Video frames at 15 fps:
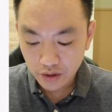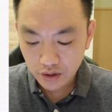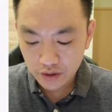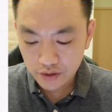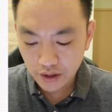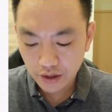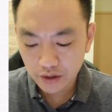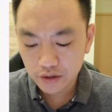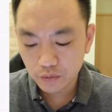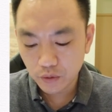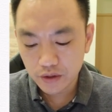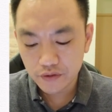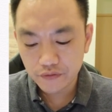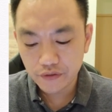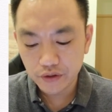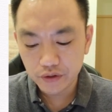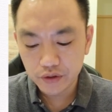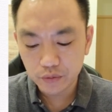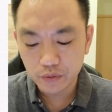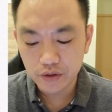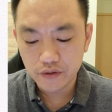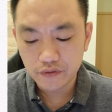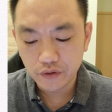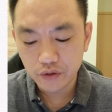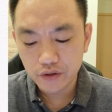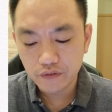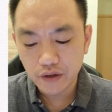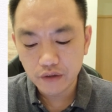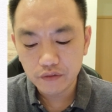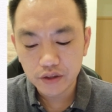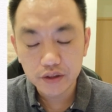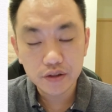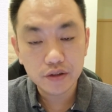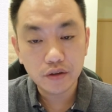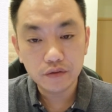A tank was filled with 45 liters